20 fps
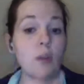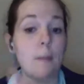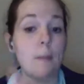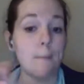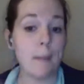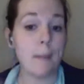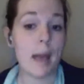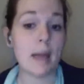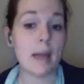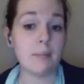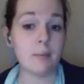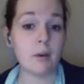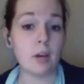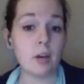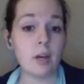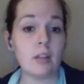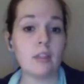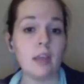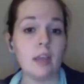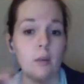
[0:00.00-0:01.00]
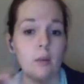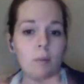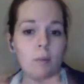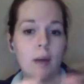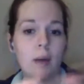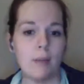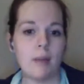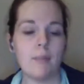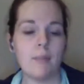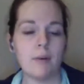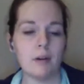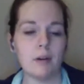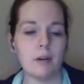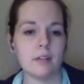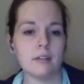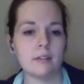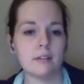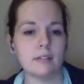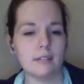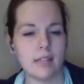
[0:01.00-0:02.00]
my book, they will buy my book.
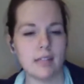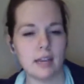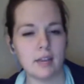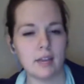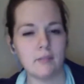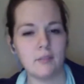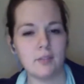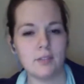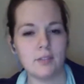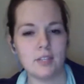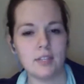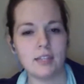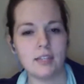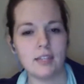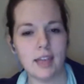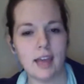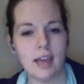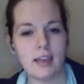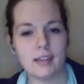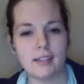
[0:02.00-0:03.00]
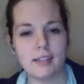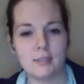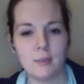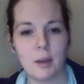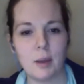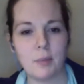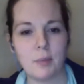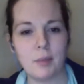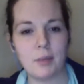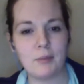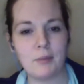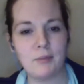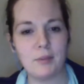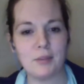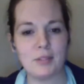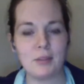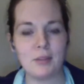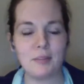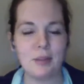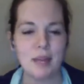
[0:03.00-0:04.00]
Is that confusing? Yeah, it's probably confusing.
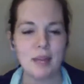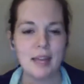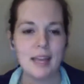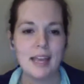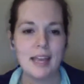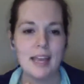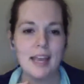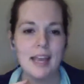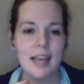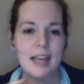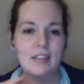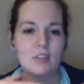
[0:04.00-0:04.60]
But so